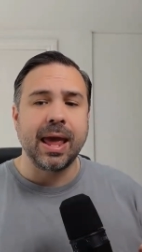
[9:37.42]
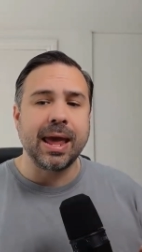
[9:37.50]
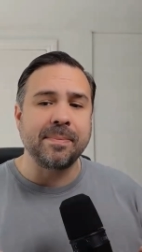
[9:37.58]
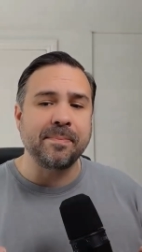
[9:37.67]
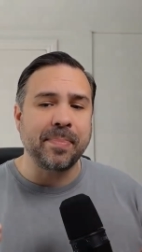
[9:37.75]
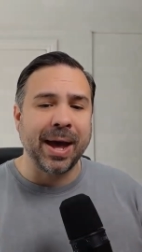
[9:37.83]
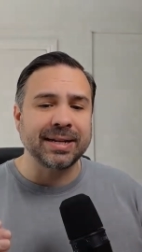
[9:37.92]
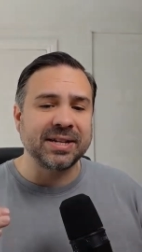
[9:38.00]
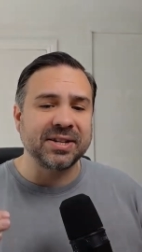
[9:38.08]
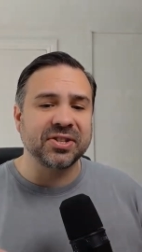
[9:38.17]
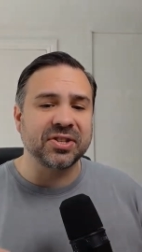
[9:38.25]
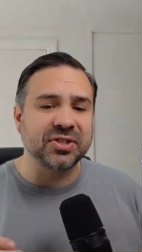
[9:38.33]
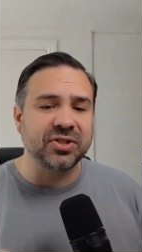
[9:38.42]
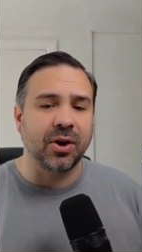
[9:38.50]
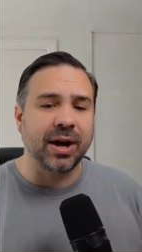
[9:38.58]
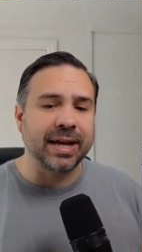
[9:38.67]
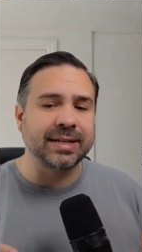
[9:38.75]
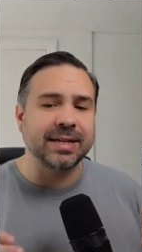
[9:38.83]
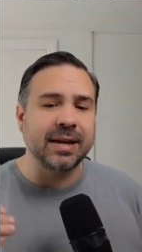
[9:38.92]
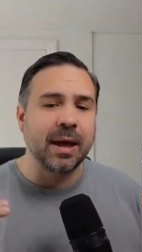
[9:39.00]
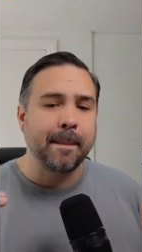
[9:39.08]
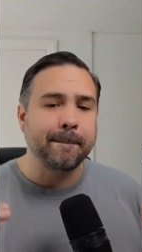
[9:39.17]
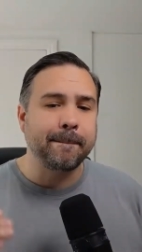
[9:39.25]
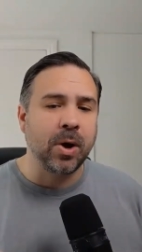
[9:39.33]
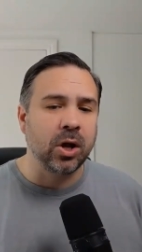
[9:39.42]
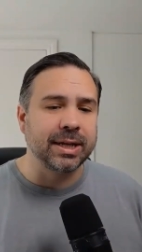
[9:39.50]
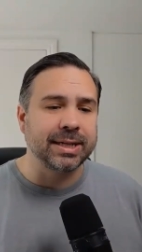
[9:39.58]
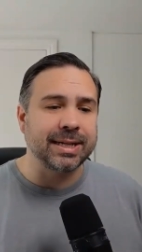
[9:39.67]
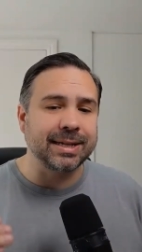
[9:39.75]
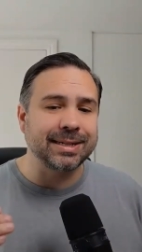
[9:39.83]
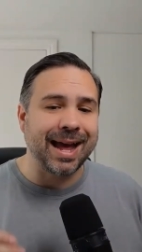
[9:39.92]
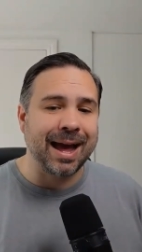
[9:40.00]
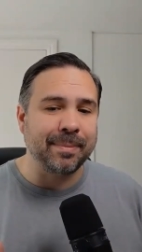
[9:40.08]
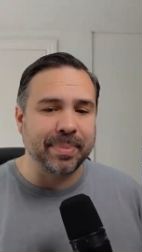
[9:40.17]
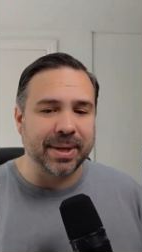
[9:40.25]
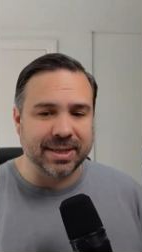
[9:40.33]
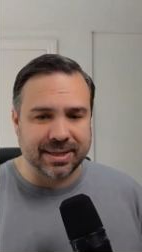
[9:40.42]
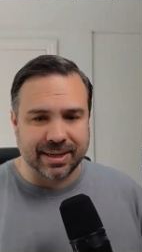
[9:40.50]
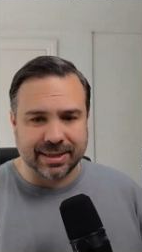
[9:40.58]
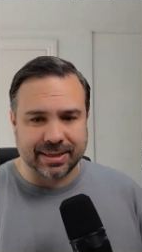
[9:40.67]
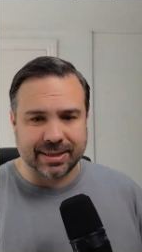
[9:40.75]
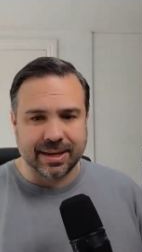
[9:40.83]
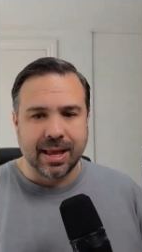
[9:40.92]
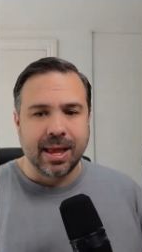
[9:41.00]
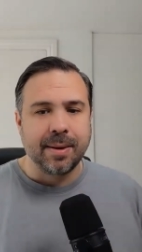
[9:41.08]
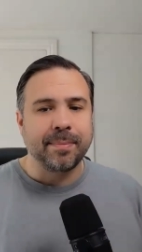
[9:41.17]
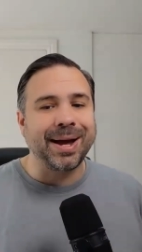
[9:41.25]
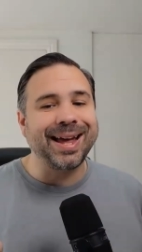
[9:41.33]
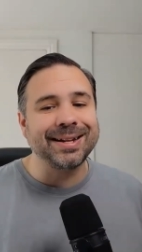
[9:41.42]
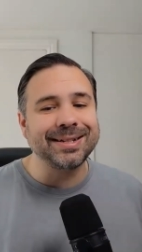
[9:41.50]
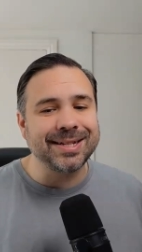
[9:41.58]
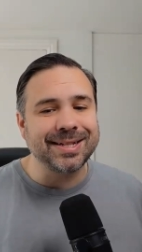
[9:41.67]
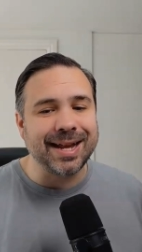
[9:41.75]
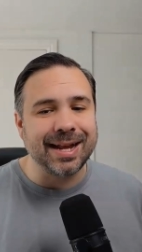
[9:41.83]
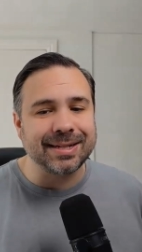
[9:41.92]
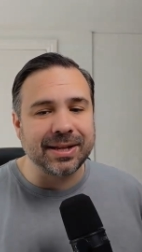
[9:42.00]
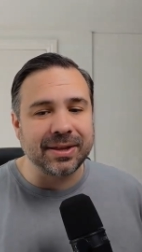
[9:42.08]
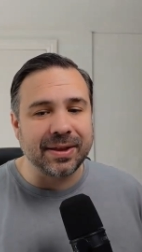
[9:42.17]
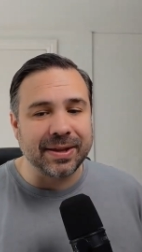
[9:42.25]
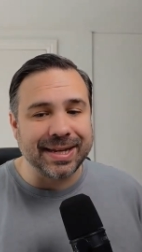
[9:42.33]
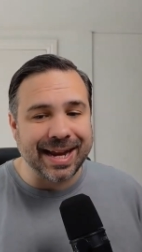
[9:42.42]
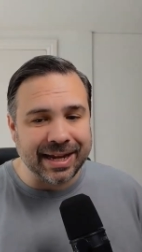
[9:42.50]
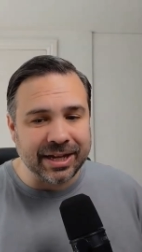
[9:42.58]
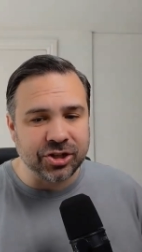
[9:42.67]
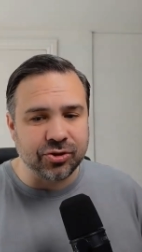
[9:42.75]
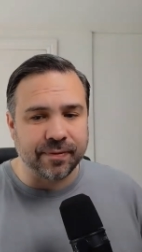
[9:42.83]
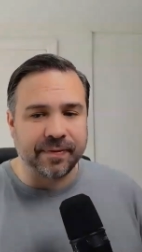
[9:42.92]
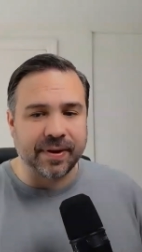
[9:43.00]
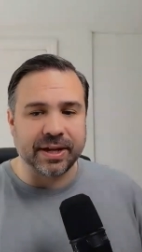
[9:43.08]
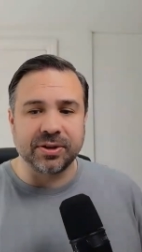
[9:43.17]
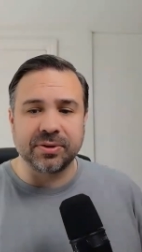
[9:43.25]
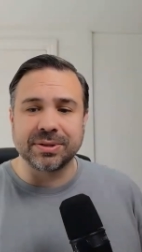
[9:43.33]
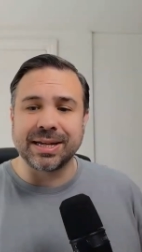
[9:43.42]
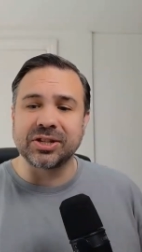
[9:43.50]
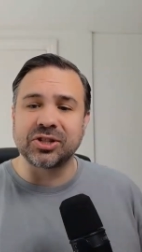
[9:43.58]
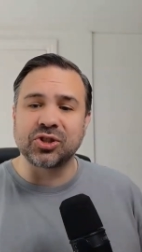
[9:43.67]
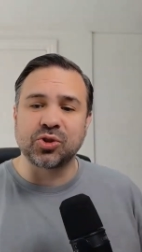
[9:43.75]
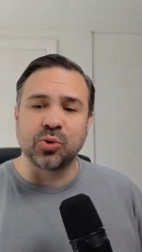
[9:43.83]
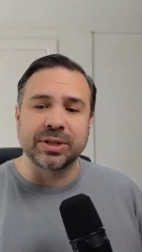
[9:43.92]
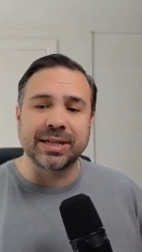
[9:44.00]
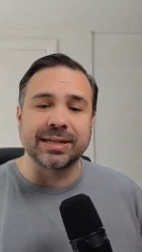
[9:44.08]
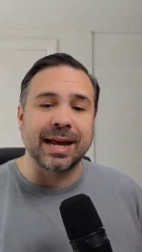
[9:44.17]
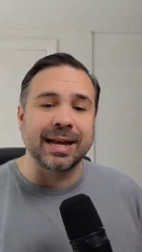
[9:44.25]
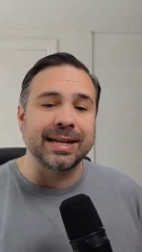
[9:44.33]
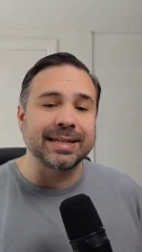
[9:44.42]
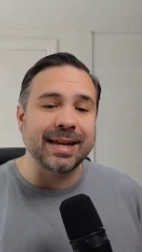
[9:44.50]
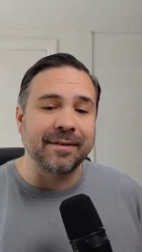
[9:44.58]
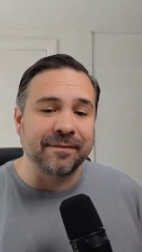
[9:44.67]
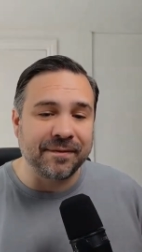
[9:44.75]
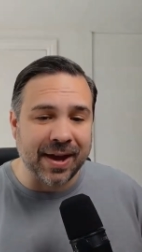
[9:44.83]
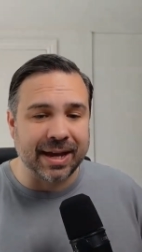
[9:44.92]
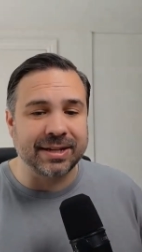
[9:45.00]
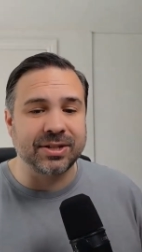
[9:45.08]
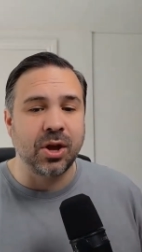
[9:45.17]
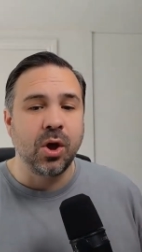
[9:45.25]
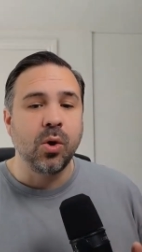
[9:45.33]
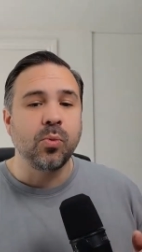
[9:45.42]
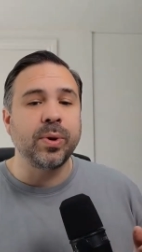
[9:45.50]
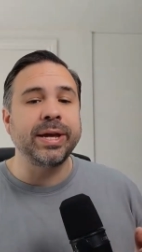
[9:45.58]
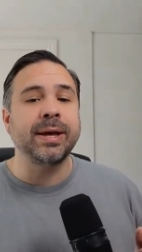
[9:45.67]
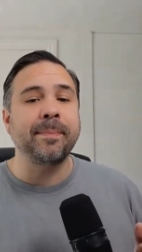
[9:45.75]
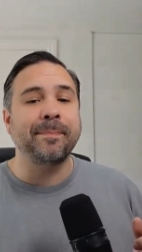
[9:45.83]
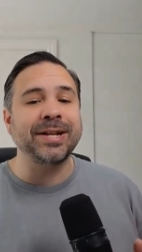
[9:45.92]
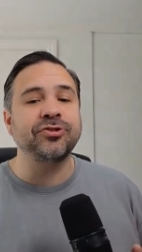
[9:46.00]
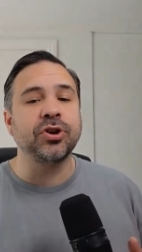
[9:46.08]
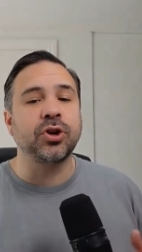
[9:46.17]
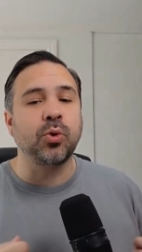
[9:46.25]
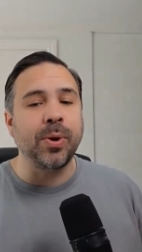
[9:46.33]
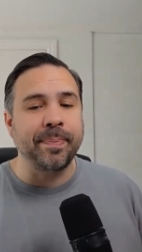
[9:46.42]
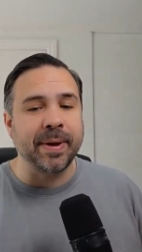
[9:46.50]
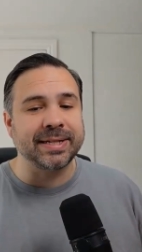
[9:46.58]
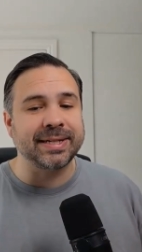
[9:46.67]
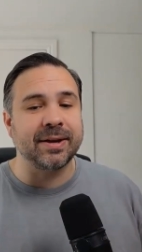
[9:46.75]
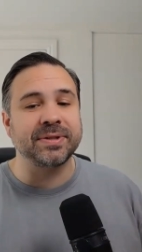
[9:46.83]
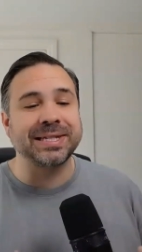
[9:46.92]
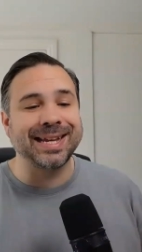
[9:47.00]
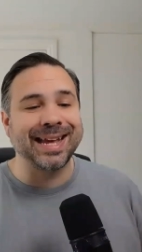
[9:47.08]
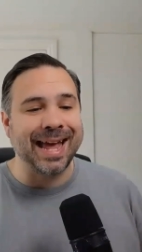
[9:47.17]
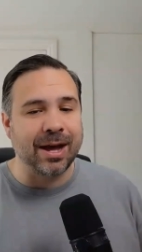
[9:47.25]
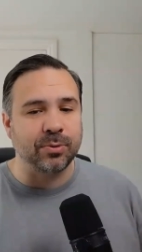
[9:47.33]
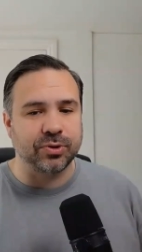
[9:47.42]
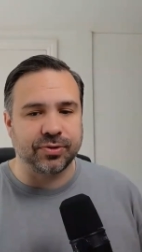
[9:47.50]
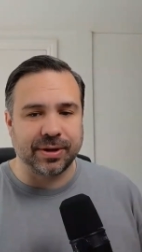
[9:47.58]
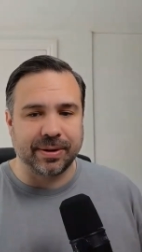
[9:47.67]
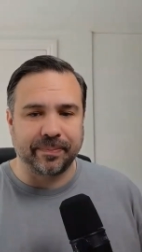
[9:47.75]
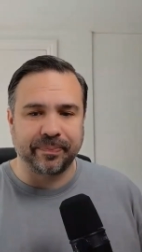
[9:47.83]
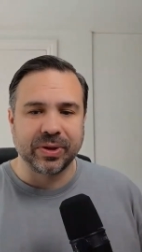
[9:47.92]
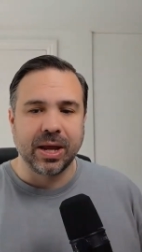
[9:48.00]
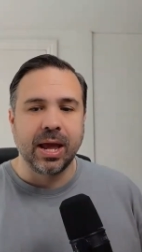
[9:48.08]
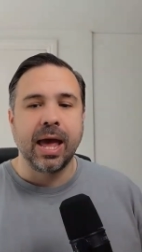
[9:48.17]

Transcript: impacting society, politics, and business. By understanding the nature of fake news, its sources, and its effects, we can better equip ourselves to counter it.